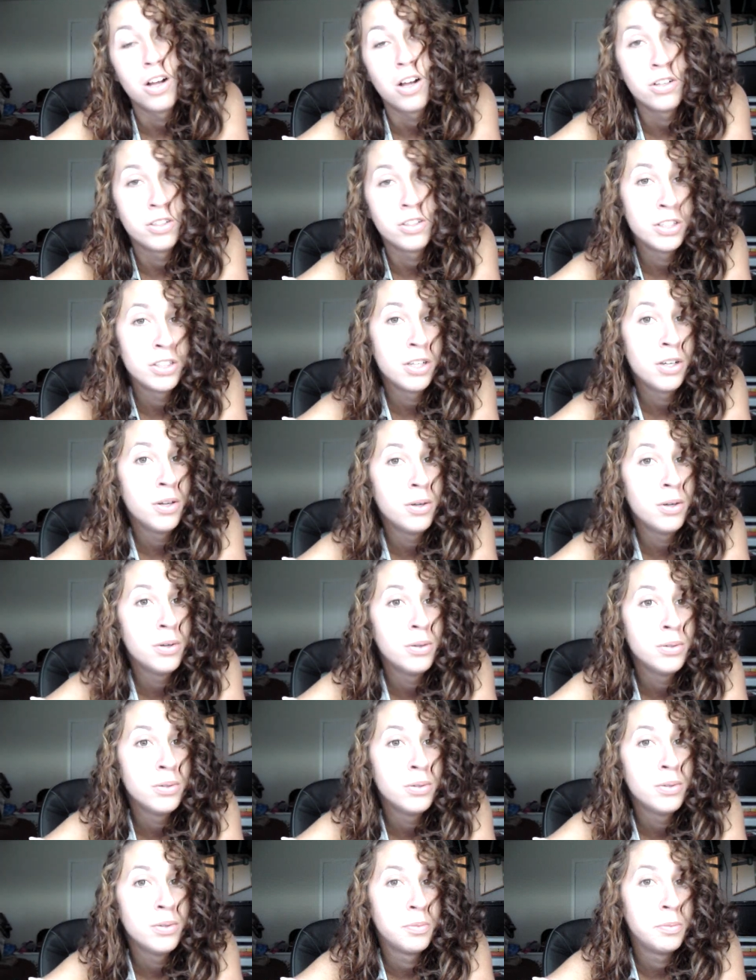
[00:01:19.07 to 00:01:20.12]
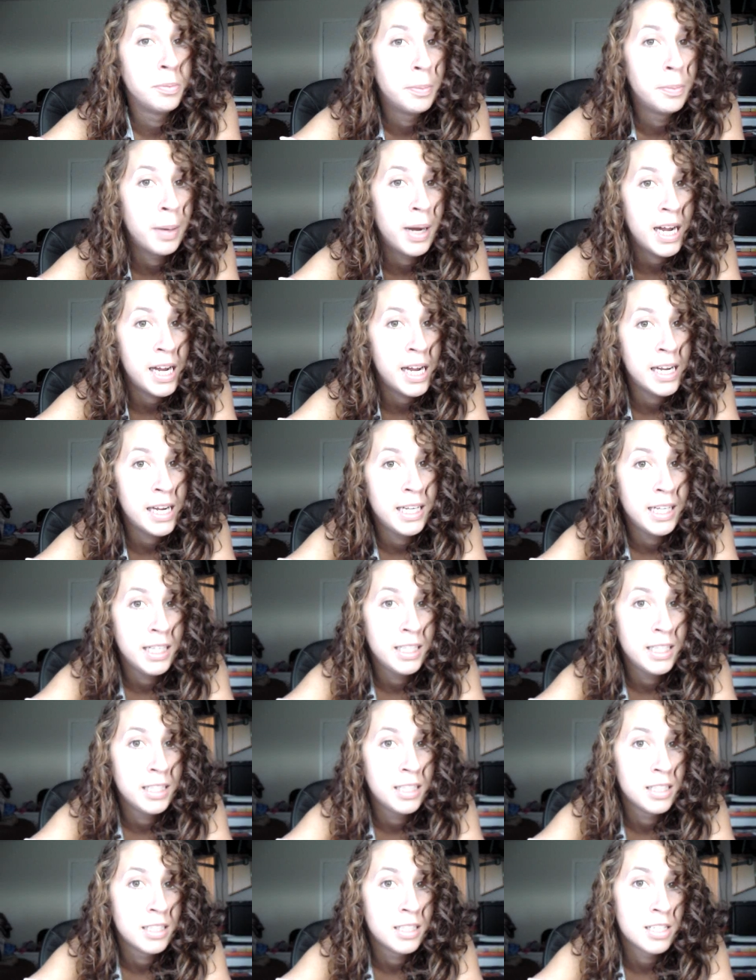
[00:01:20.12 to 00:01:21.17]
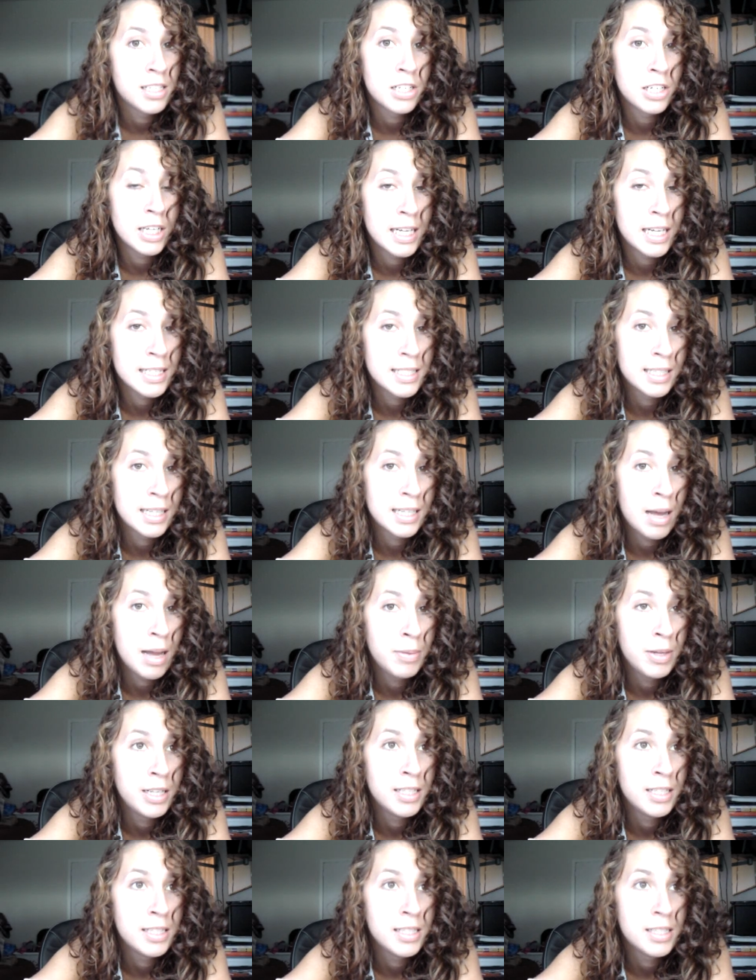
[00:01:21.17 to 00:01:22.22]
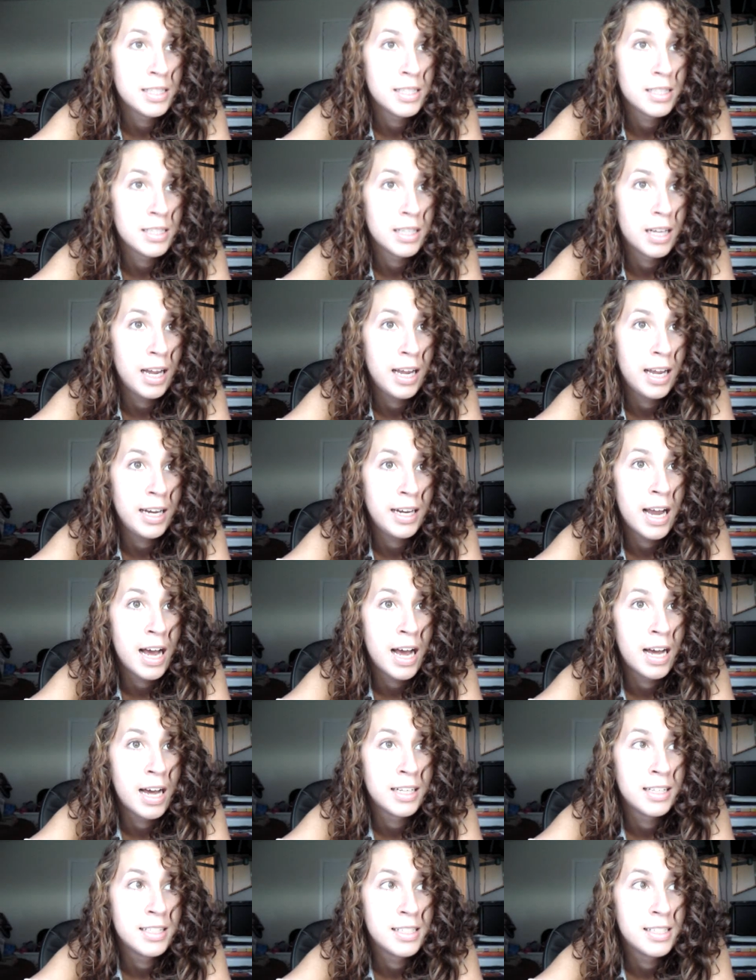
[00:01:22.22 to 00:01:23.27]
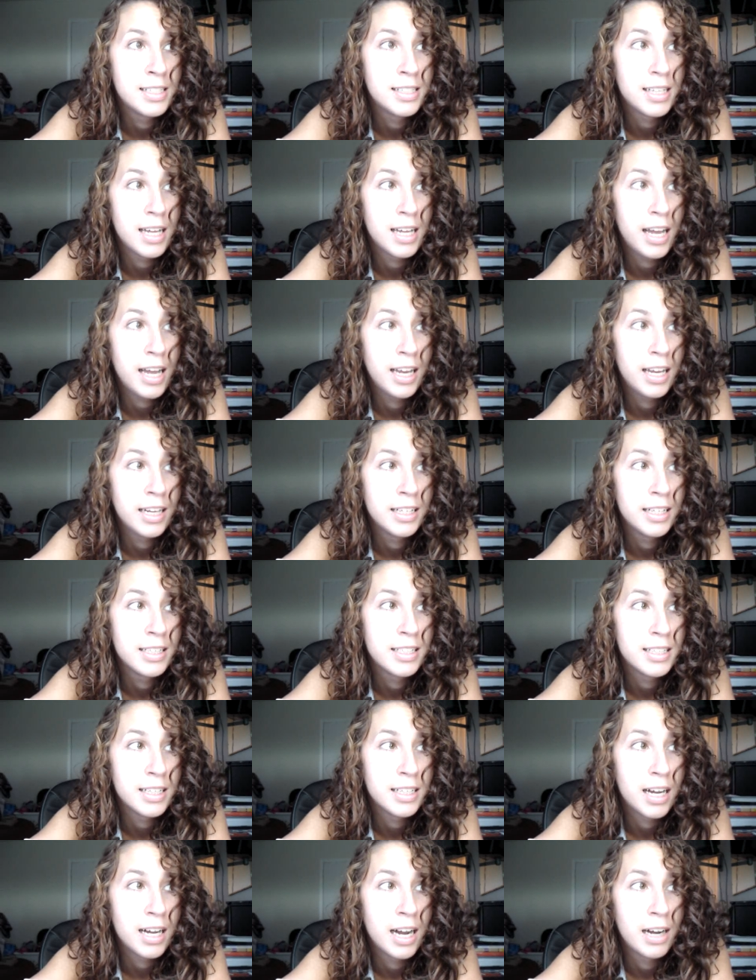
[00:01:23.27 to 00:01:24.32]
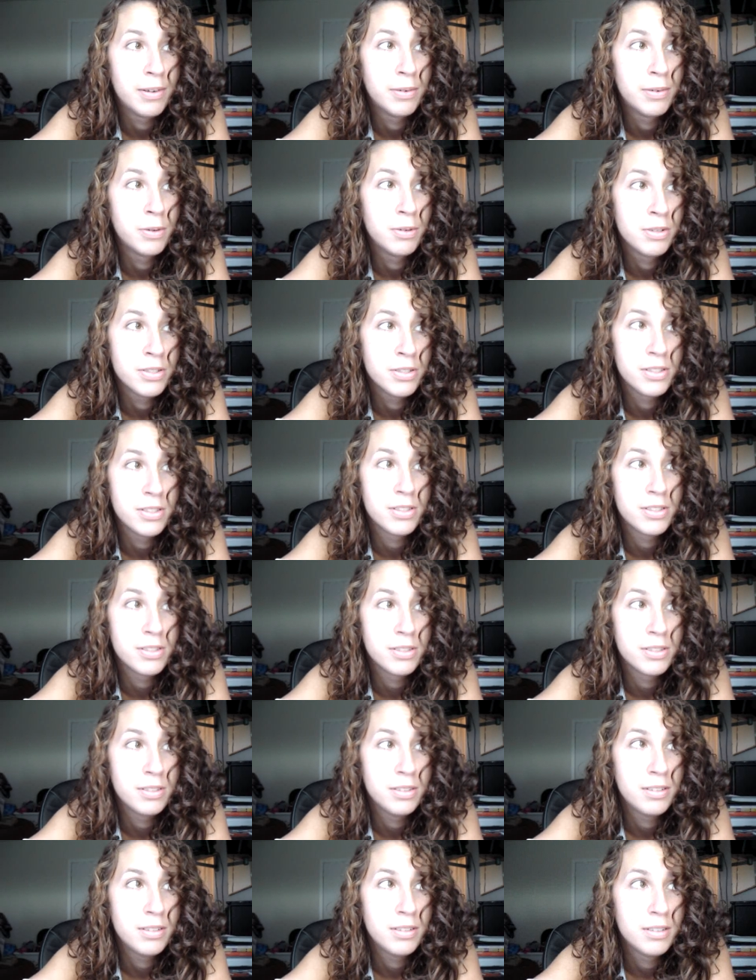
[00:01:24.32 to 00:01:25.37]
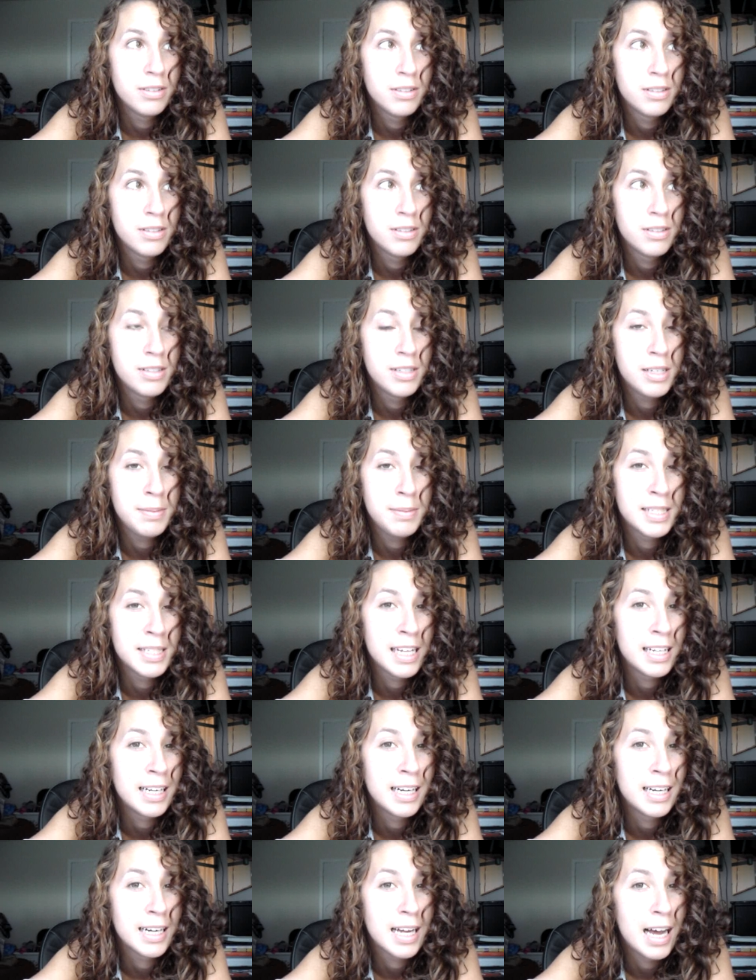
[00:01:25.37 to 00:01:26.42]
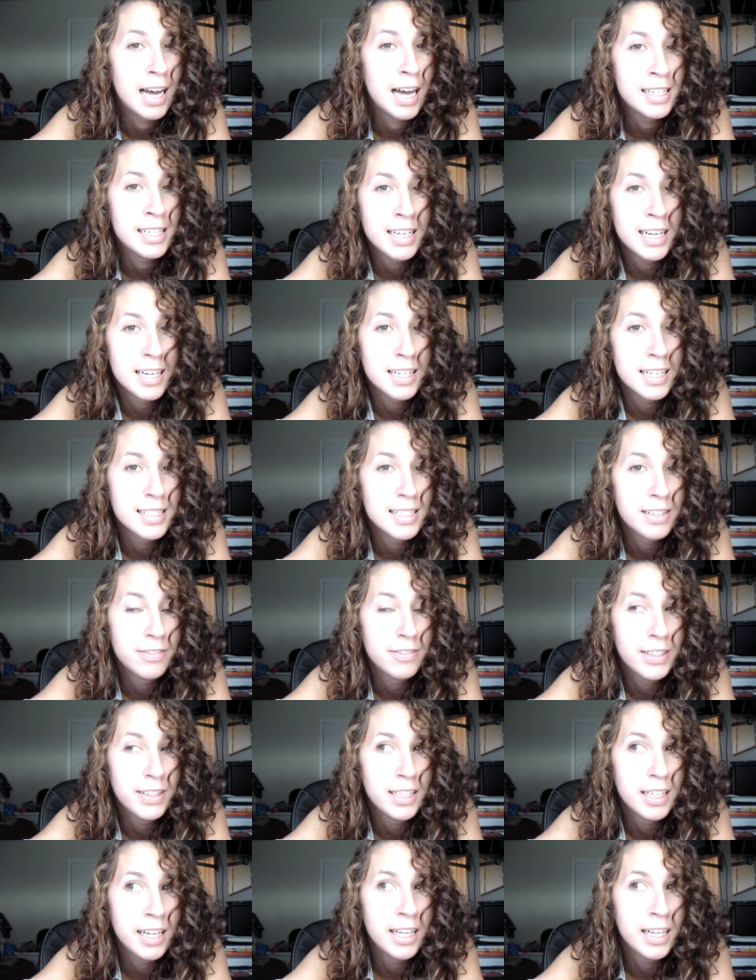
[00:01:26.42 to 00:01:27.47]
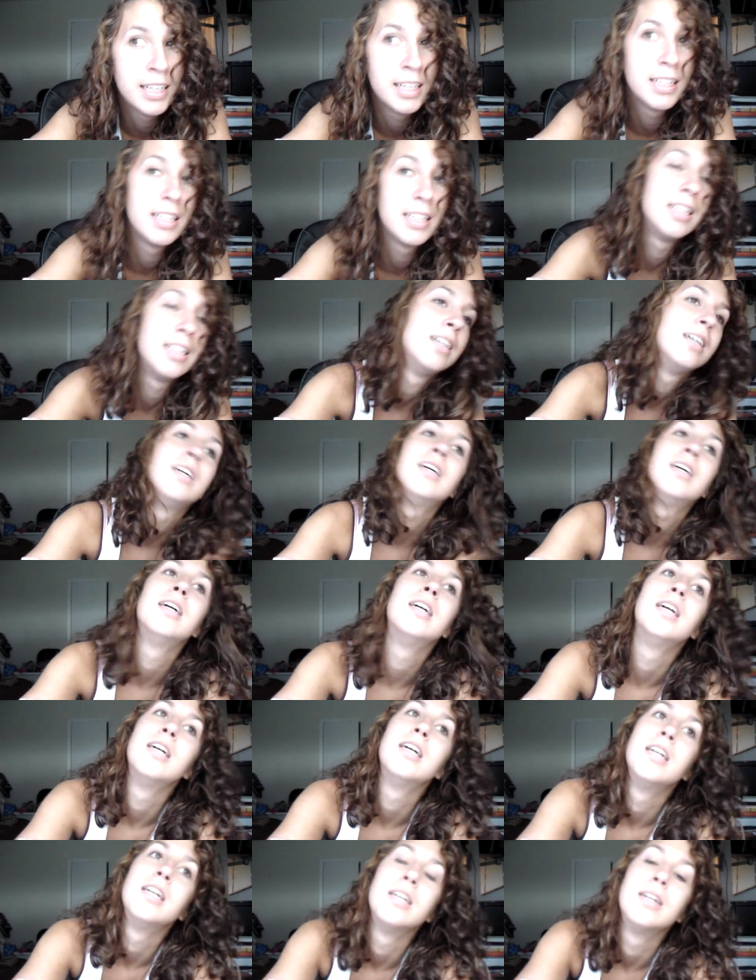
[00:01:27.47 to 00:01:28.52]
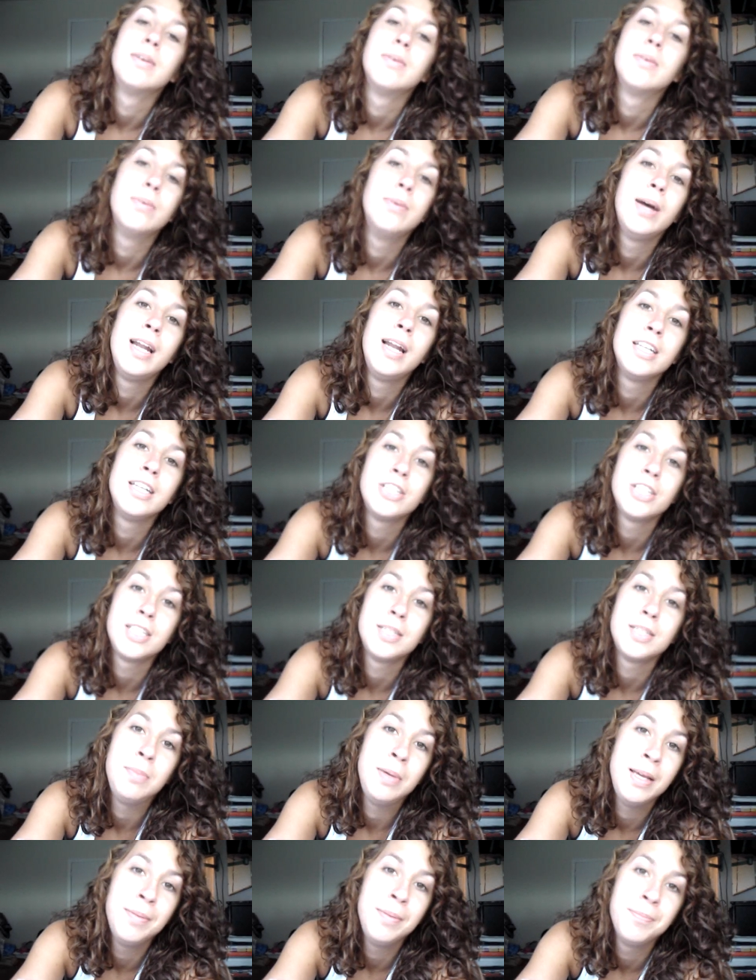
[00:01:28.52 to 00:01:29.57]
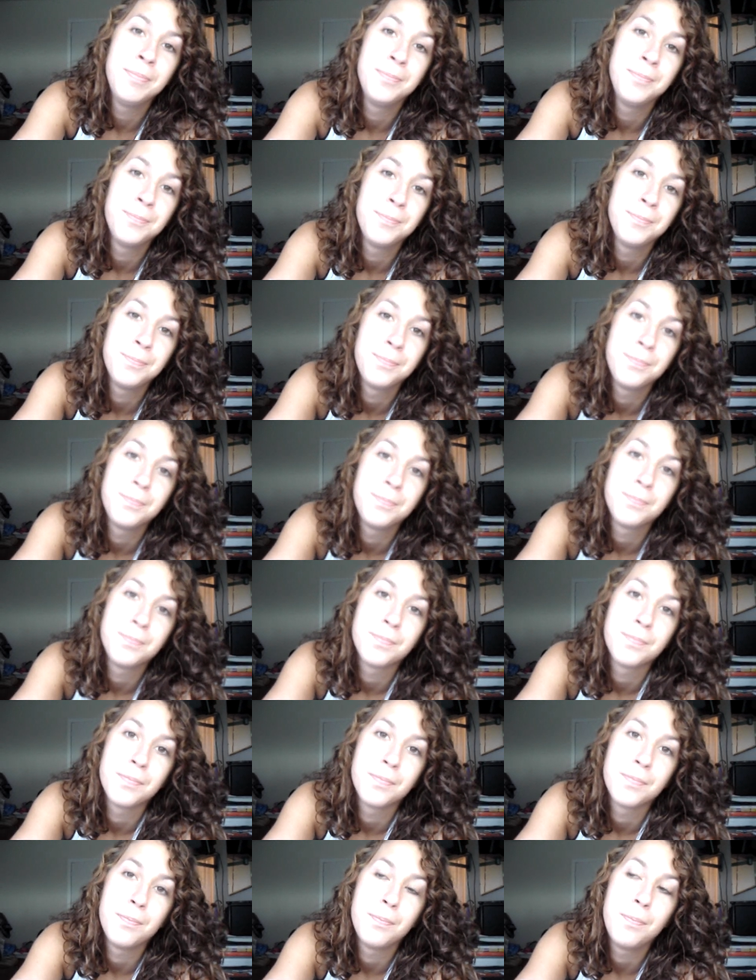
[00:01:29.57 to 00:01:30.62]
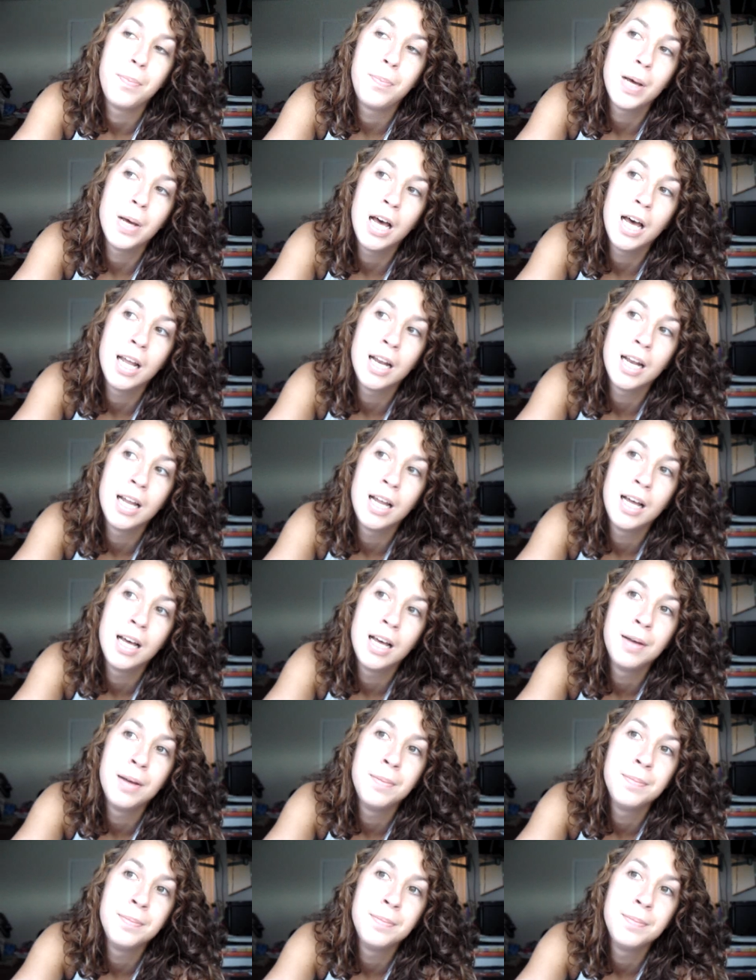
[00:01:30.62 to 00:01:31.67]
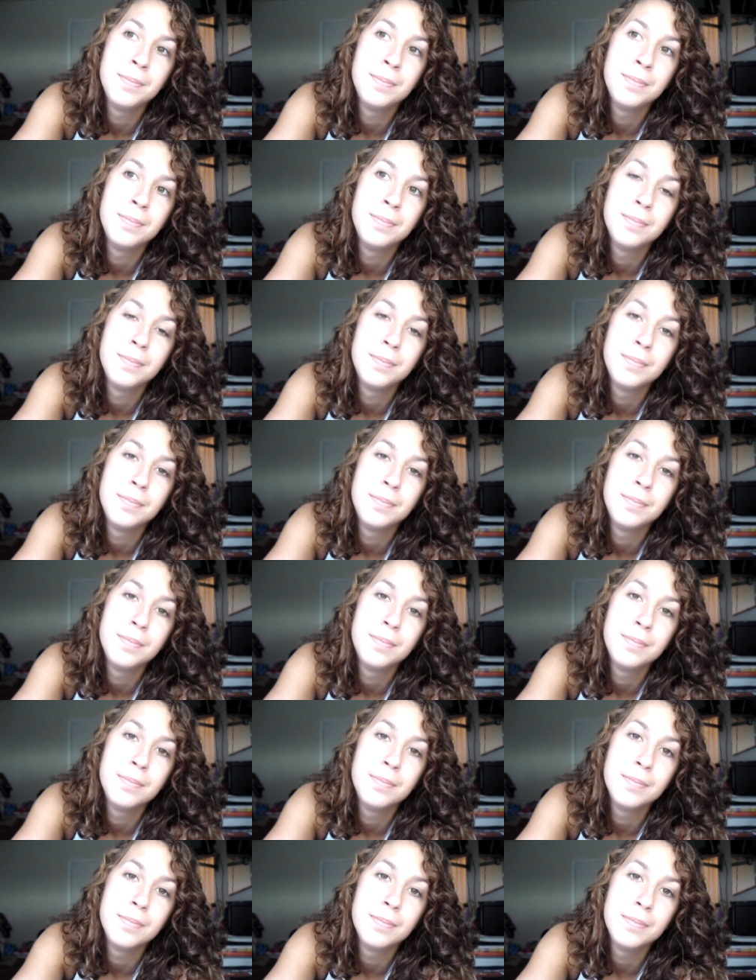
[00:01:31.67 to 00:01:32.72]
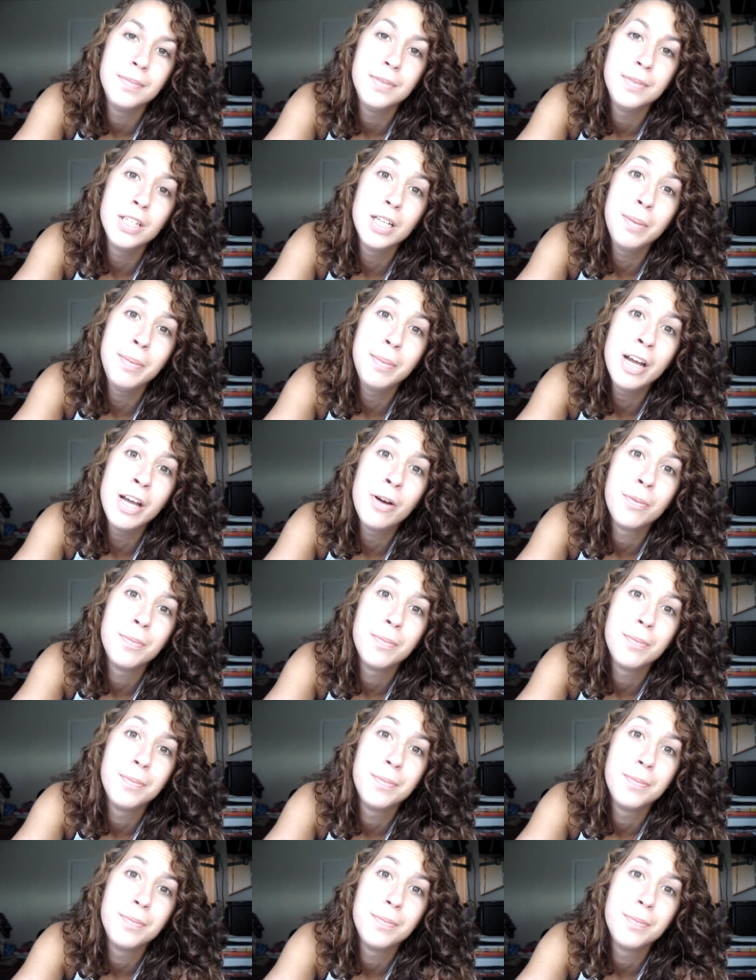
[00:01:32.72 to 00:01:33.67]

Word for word: Also, my sarcastic comments and nods and eye rolls seem slightly out of context, I feel like when it's just me. But, um, you let me know.